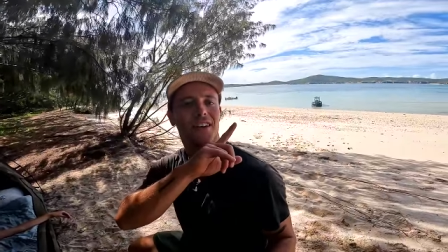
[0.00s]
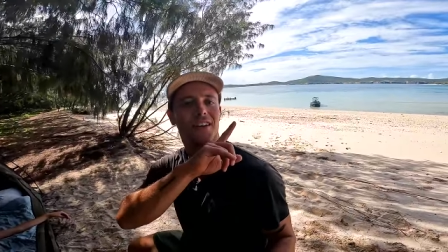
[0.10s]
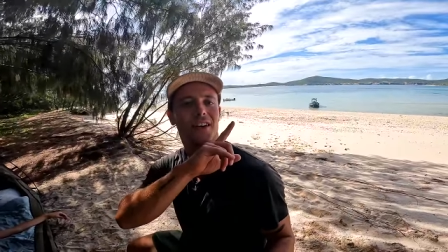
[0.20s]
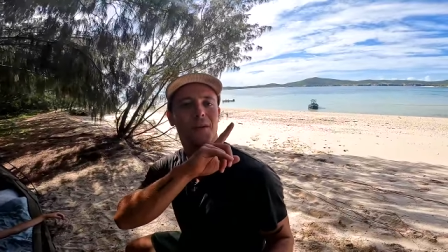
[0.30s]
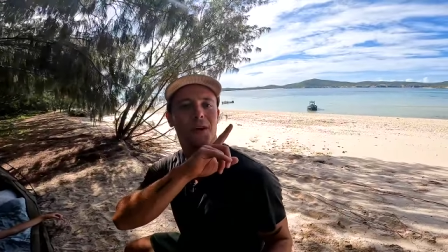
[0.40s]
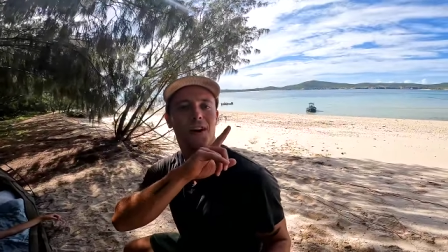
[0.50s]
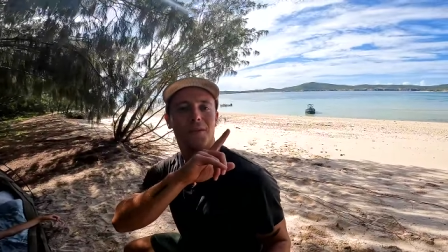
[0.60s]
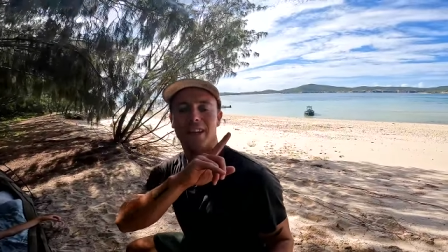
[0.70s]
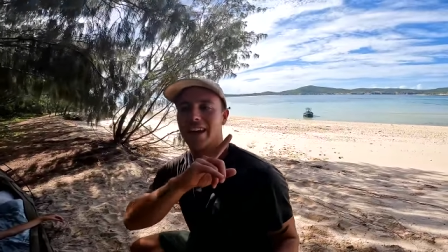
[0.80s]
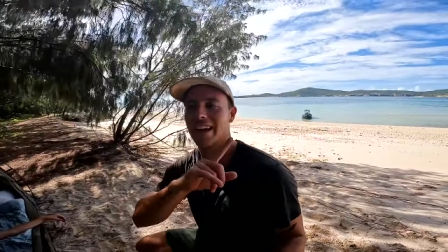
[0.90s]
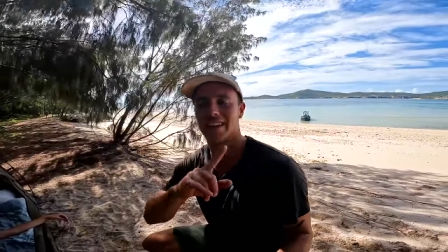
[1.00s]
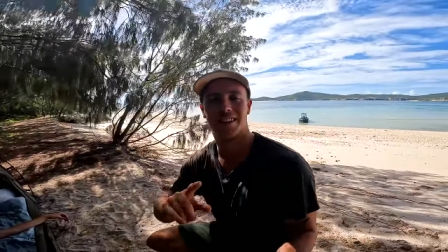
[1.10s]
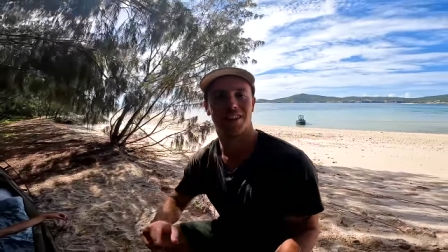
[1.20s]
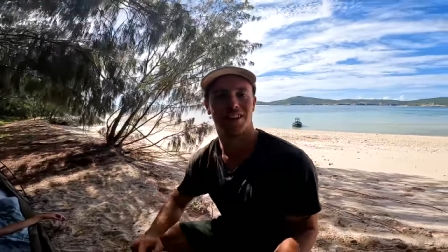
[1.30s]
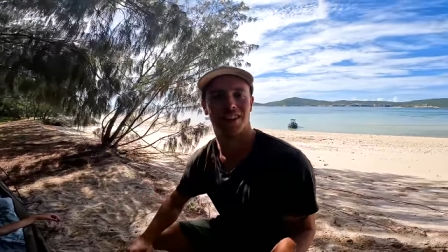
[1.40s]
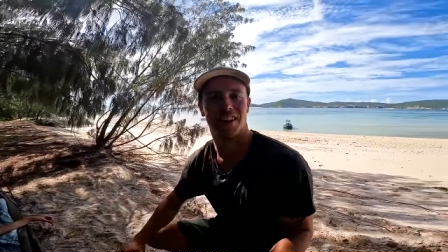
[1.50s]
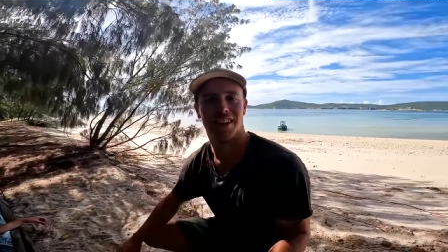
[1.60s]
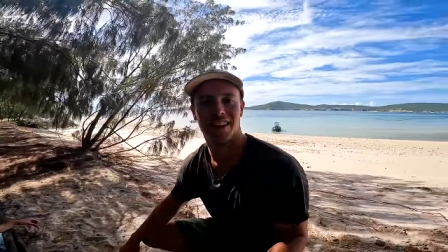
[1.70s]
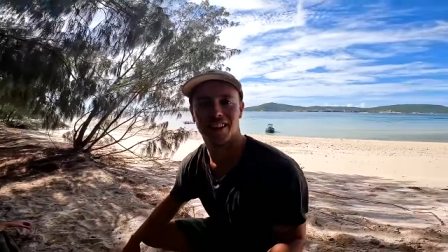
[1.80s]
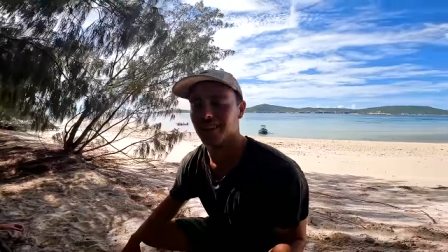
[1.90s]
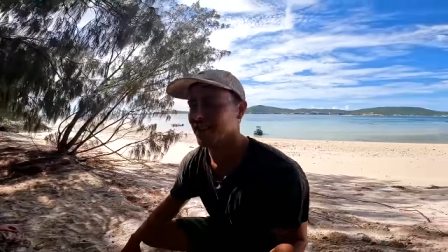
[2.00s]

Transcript: Look, right behind me there, they're just snuck in on